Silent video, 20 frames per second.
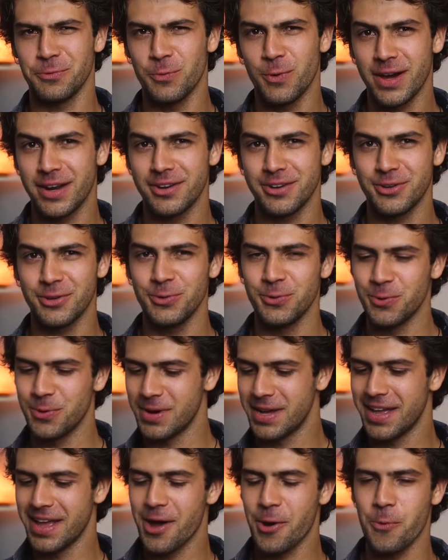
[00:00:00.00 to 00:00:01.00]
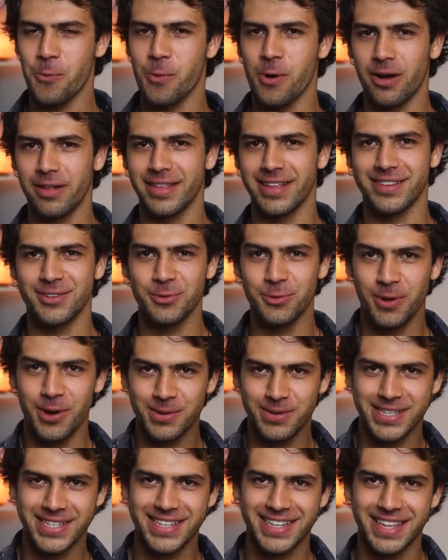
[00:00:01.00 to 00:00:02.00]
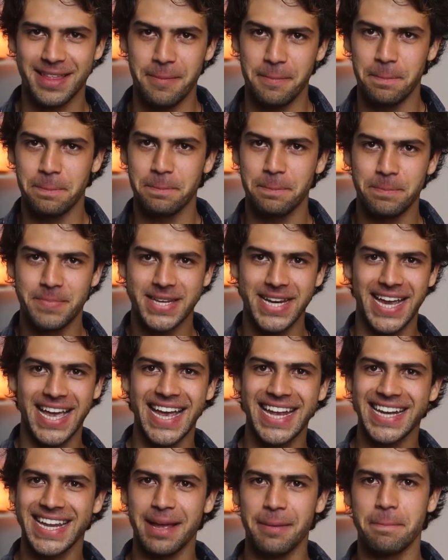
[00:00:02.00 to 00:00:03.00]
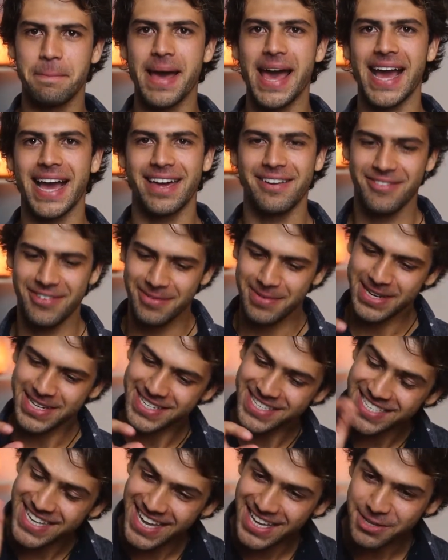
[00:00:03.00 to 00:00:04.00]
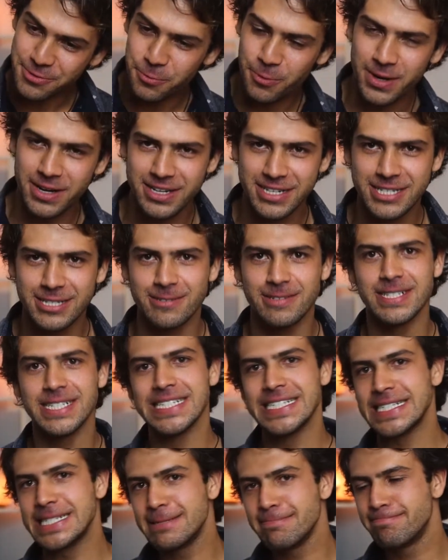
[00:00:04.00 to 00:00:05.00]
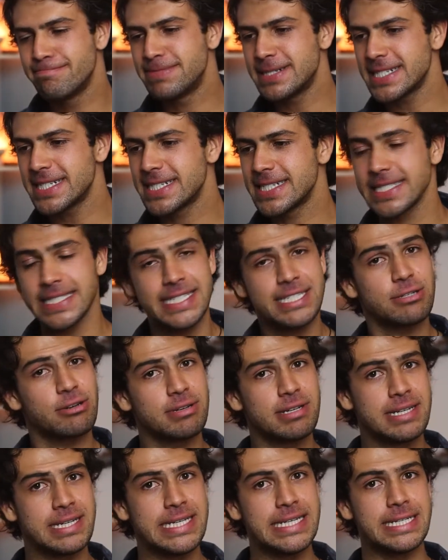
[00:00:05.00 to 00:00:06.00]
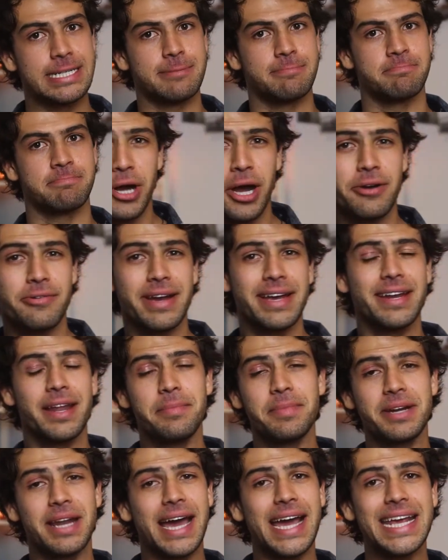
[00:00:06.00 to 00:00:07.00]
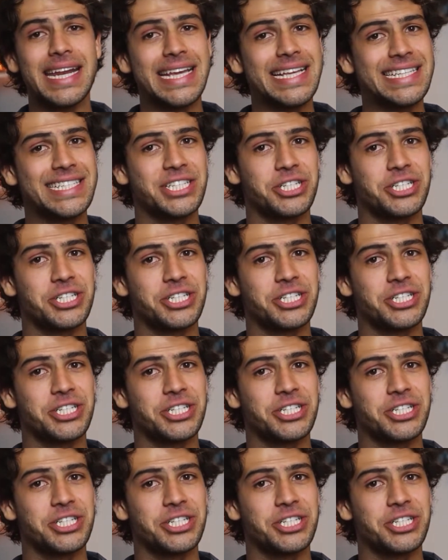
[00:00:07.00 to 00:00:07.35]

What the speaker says: 1 or 2 walnuts? Who goes into the gigantic bag of them and just takes 1 or 2? But that's all you need. All right, number 9 is